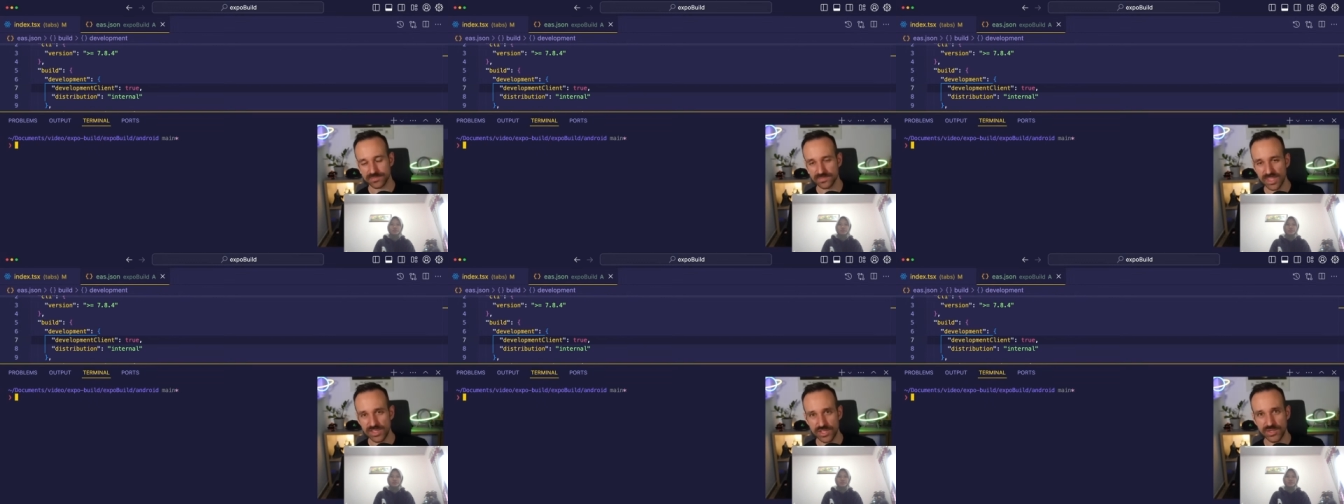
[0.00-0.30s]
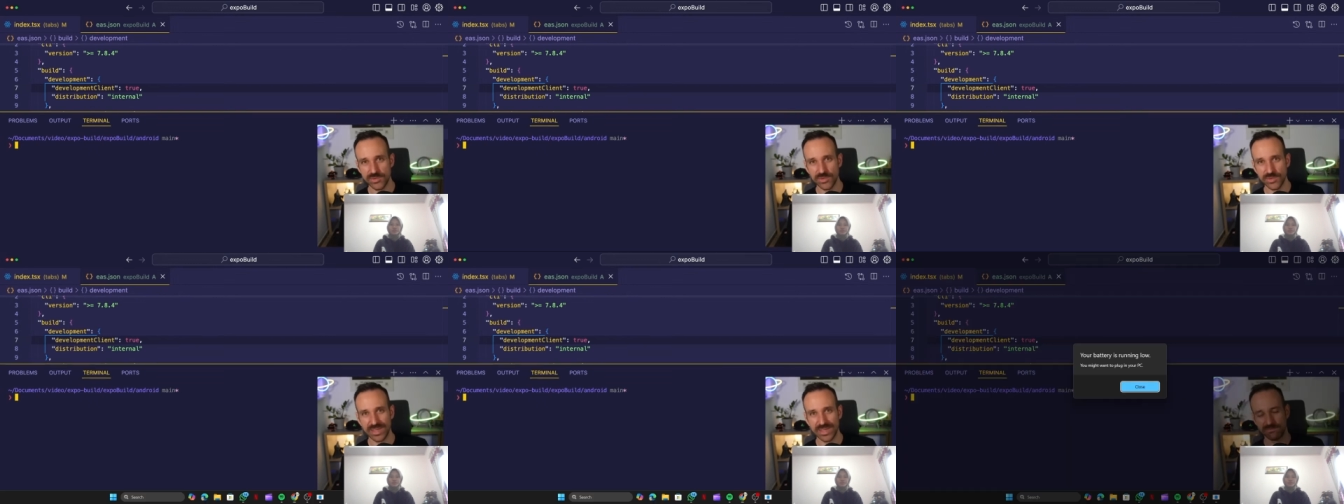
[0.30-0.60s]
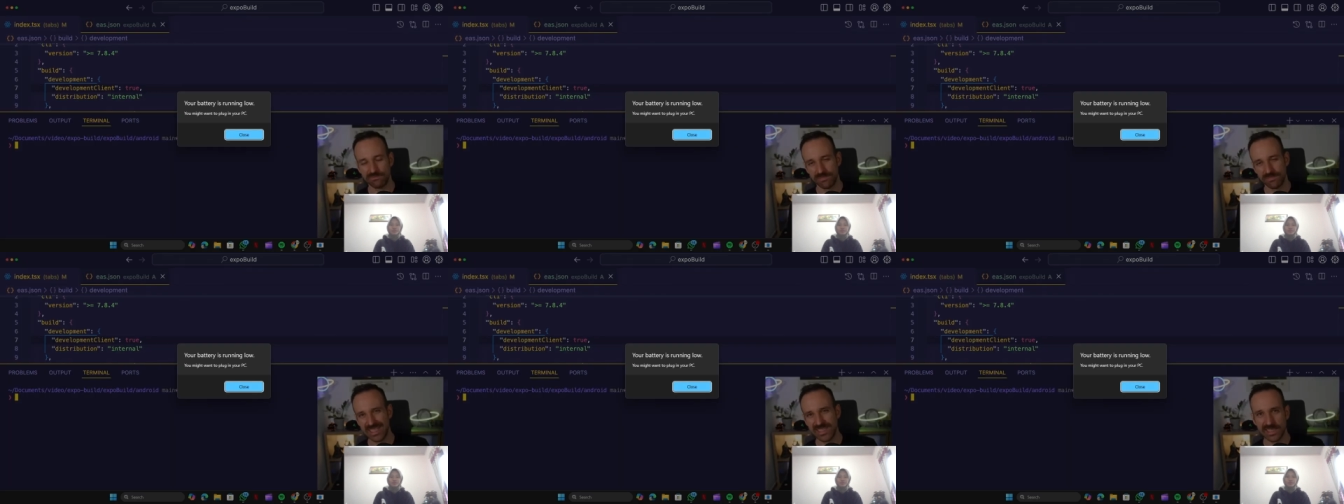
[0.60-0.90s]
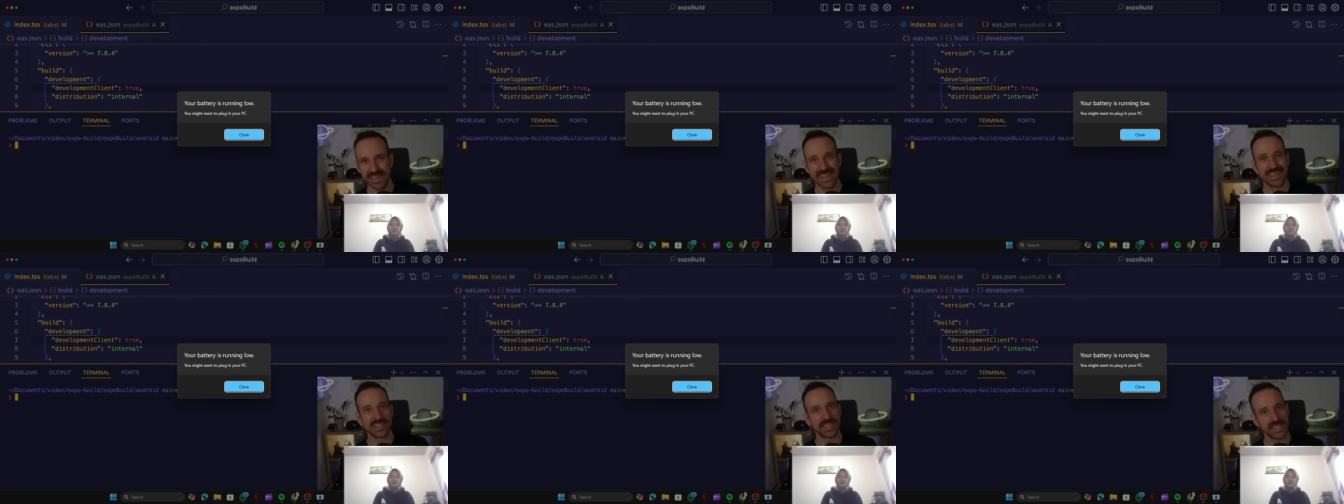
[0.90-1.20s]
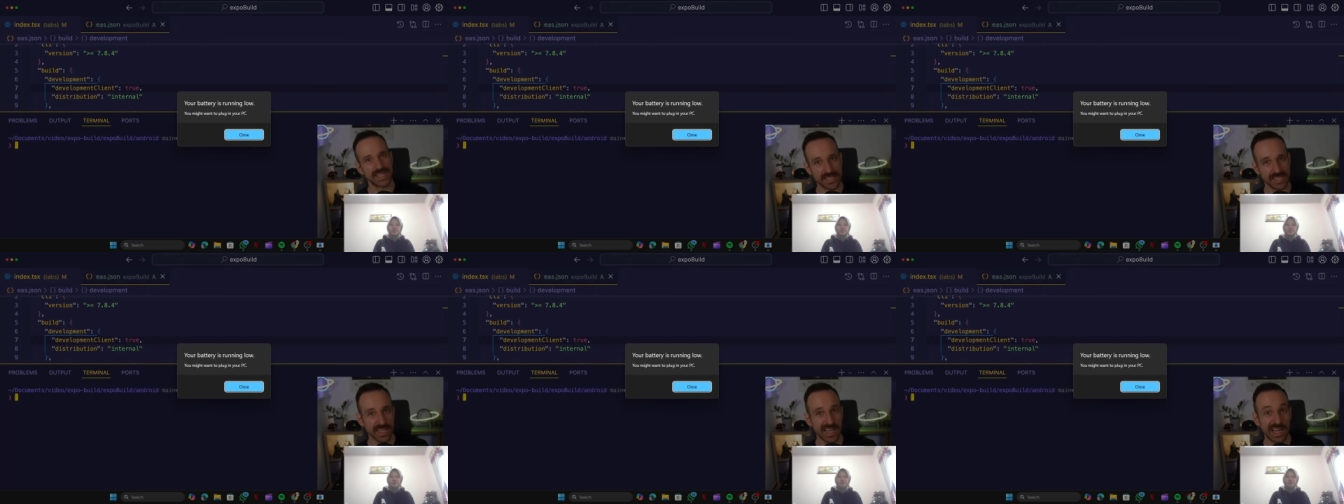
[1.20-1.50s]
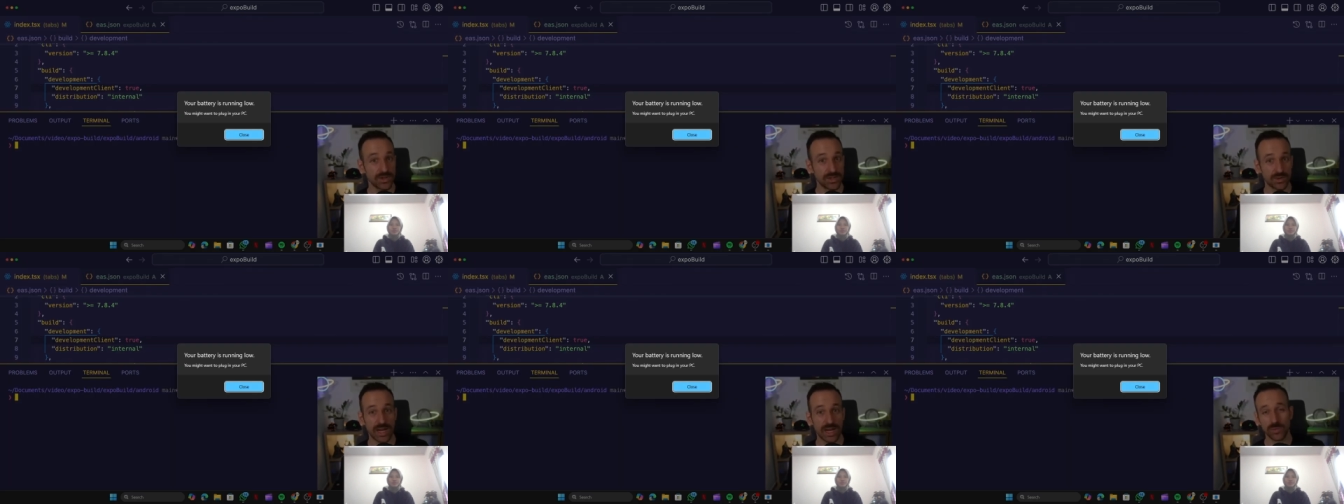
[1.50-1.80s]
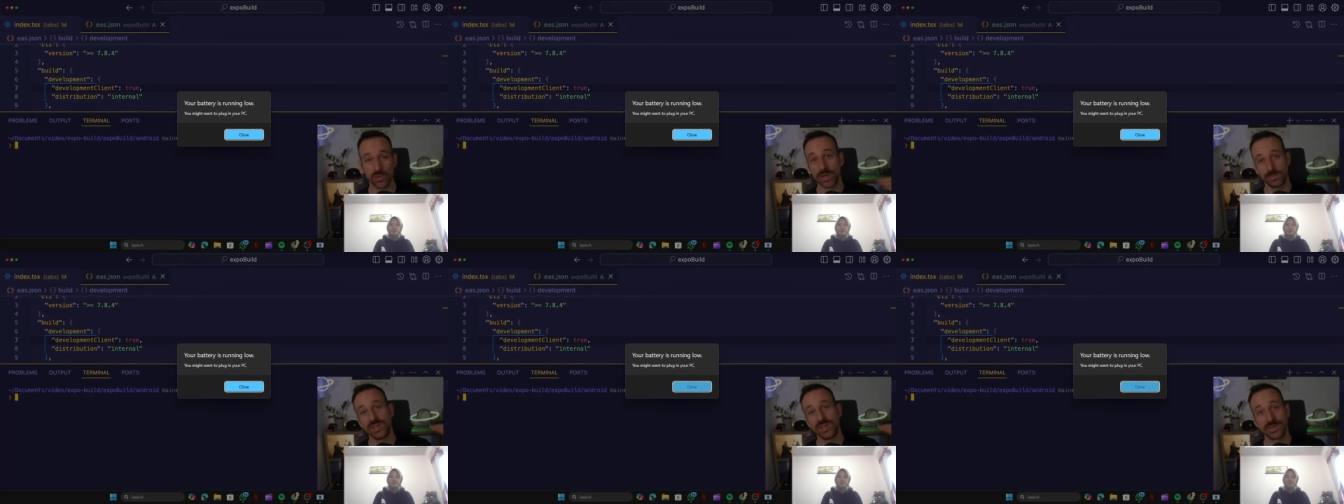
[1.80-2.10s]
you can basically test how your app
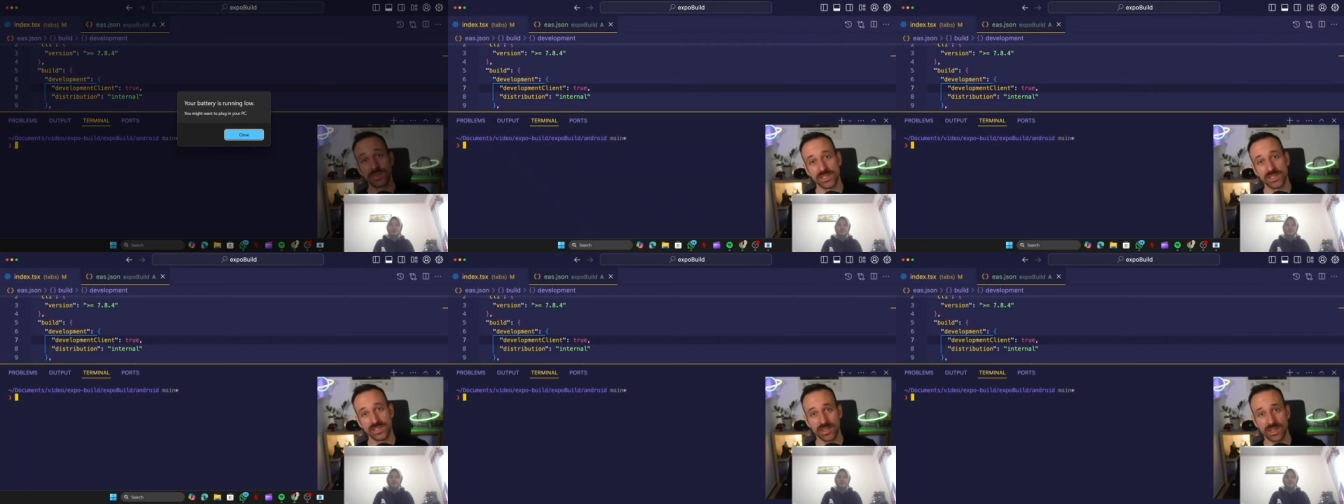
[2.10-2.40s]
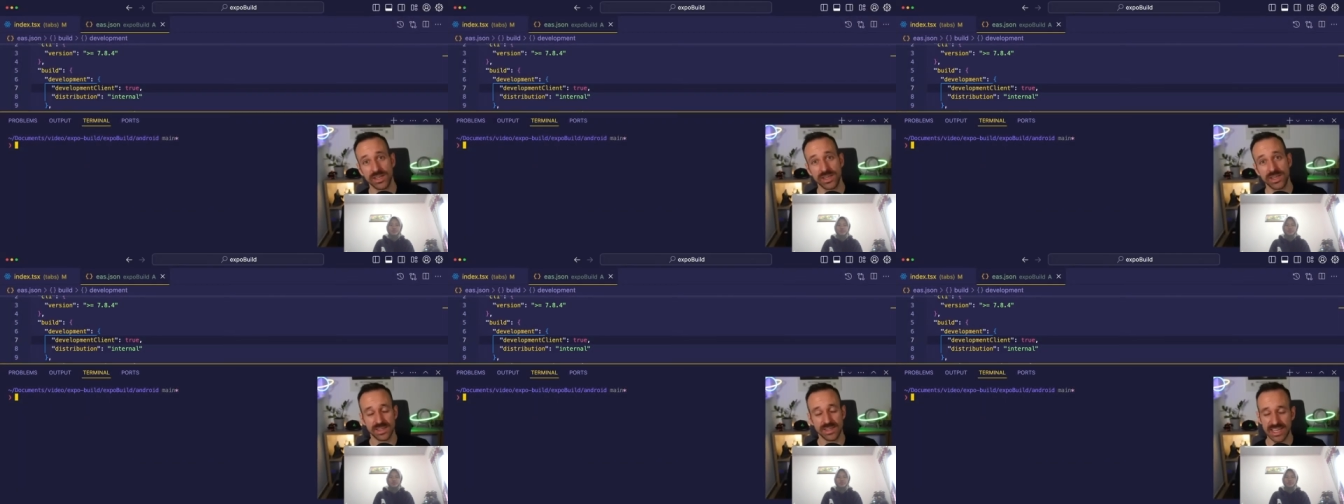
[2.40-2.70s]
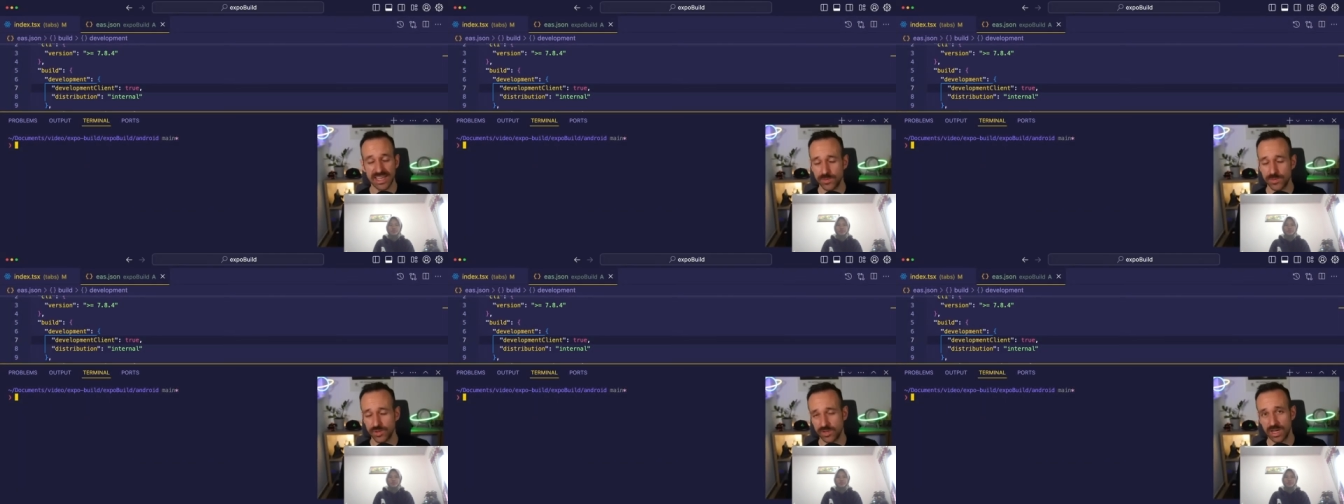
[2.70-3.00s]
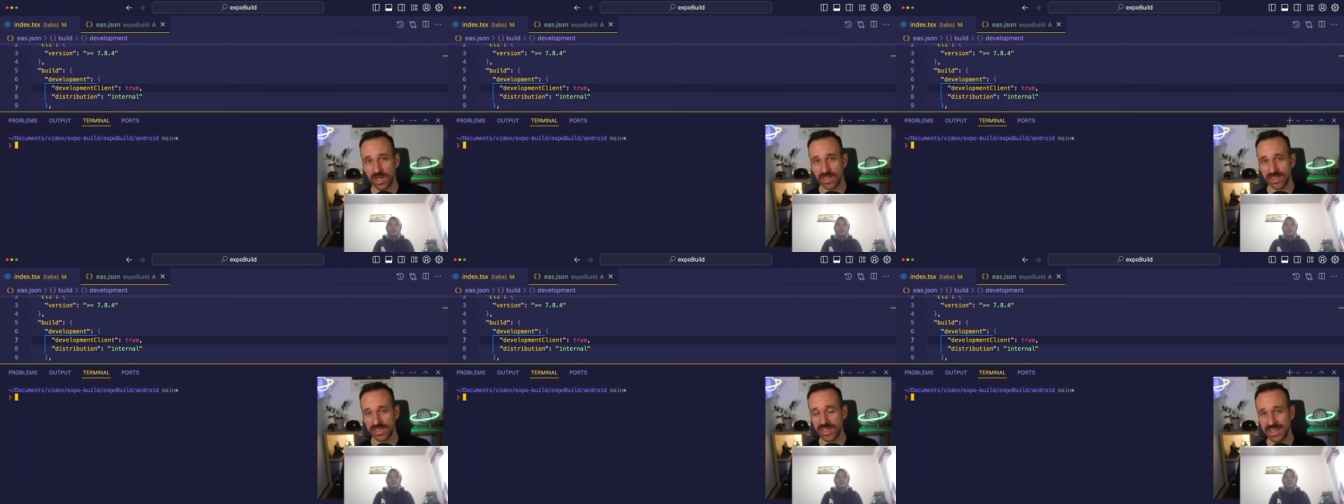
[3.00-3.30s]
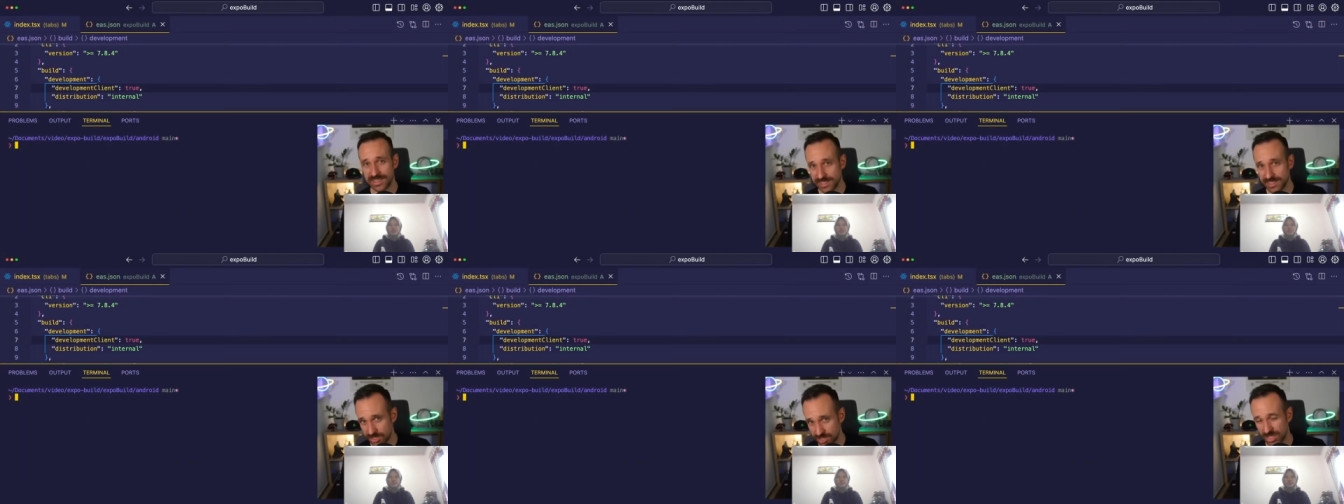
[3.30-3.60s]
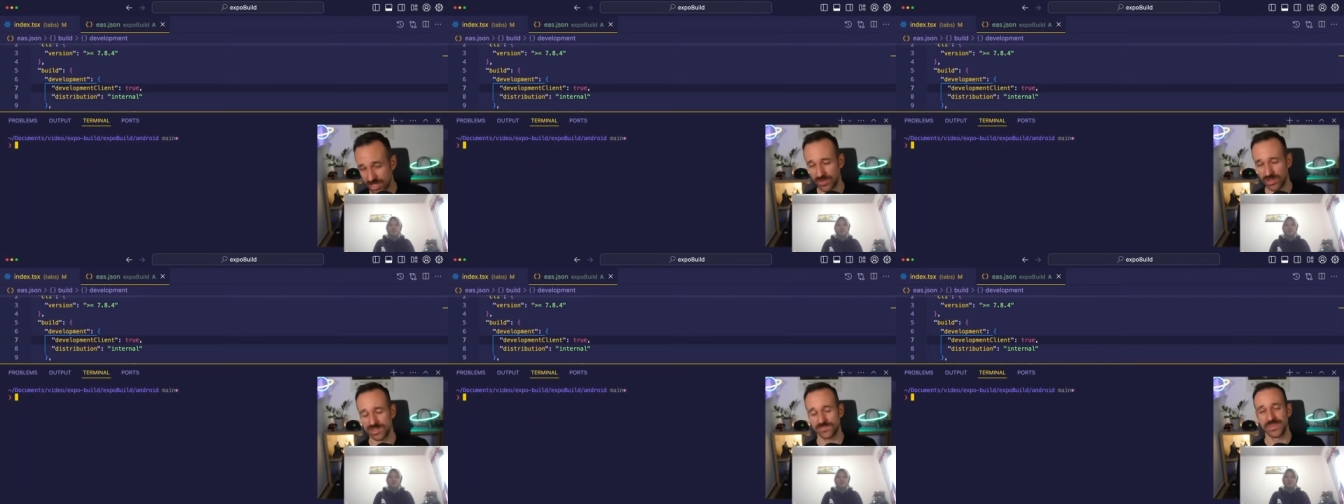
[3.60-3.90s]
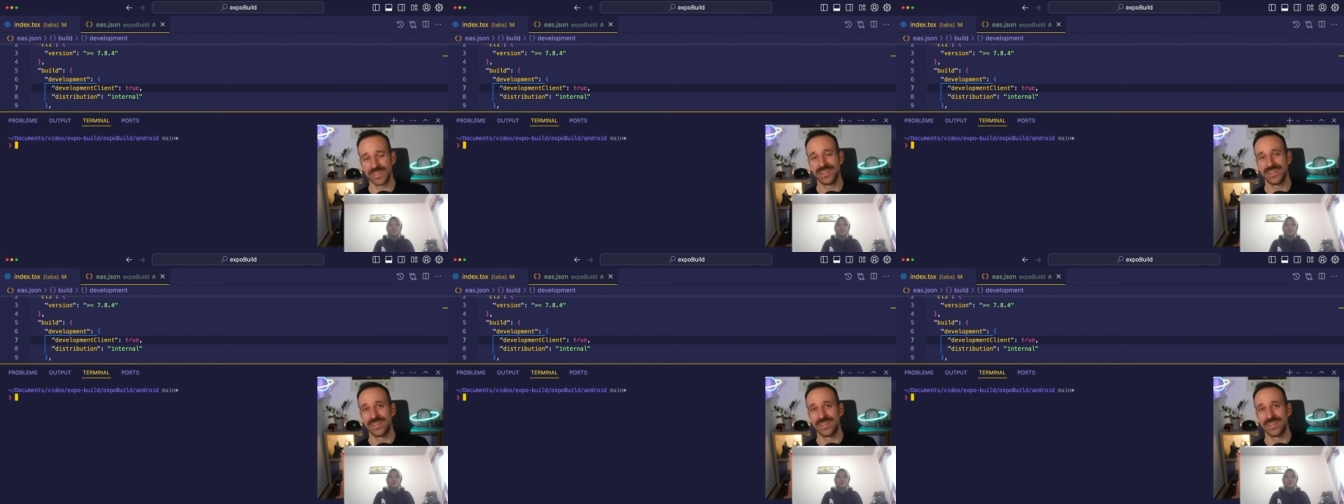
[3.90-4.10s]
would be built on the Expo EAS servers.